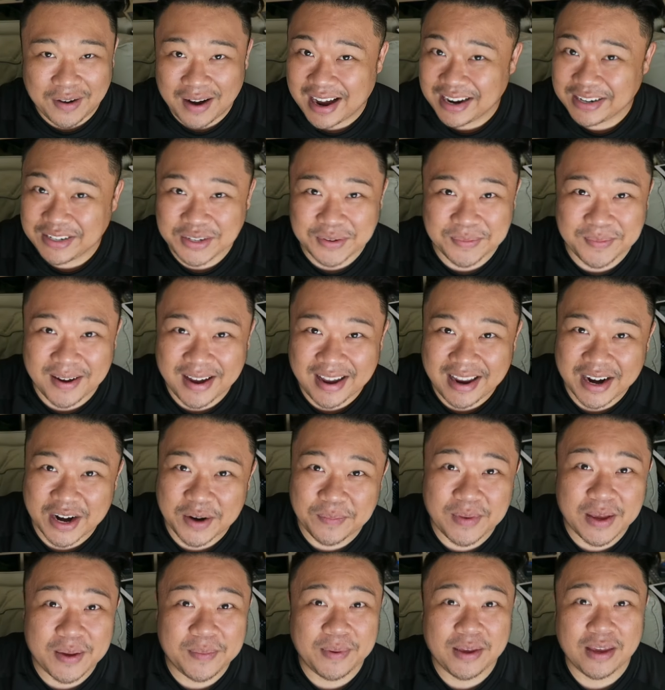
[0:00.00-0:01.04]
how I do my
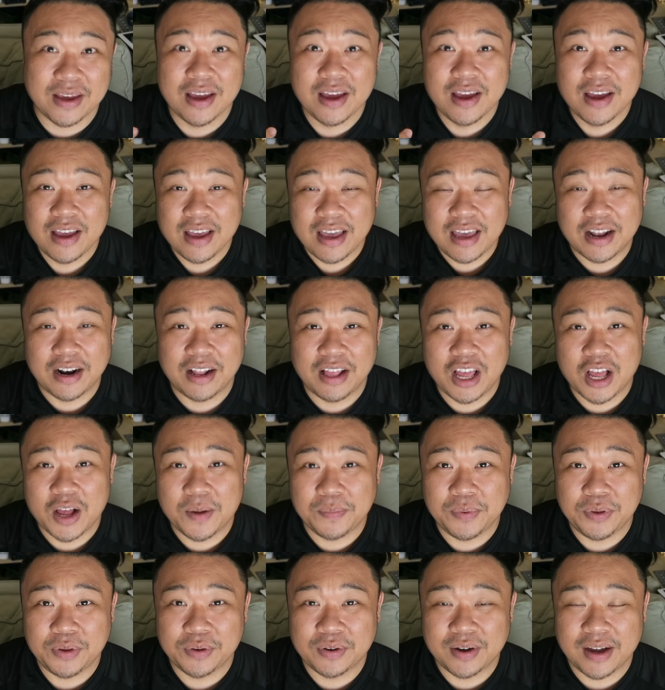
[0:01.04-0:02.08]
hair. Maybe it'll
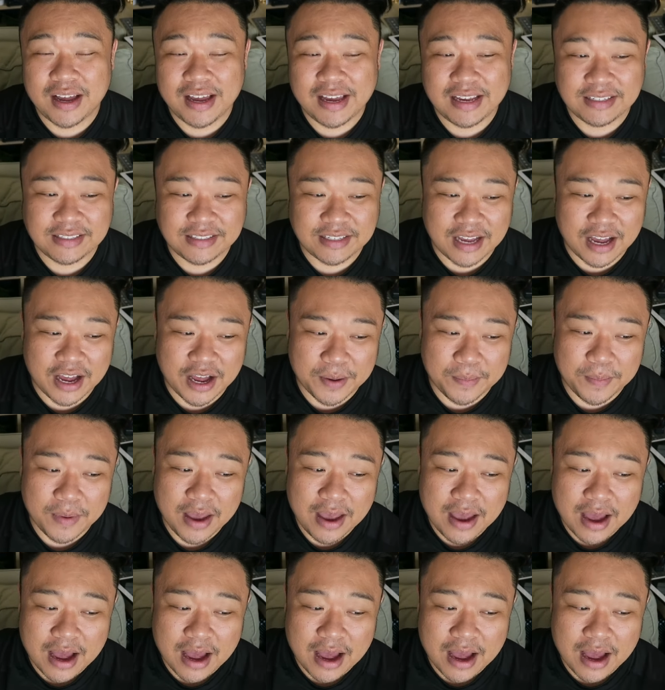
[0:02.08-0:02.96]
help you guys. Um,